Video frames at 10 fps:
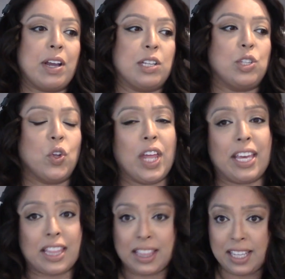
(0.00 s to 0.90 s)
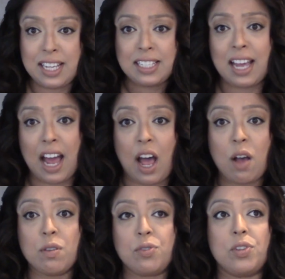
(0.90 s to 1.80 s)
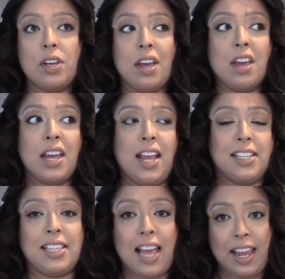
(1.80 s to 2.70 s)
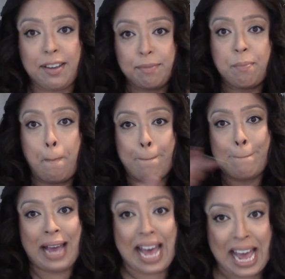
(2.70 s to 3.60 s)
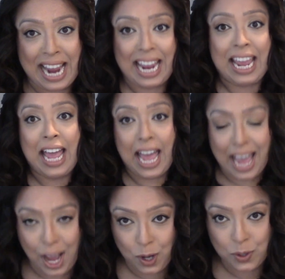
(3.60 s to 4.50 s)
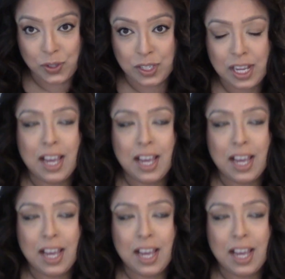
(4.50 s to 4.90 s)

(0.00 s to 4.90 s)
So like, this house is like my house.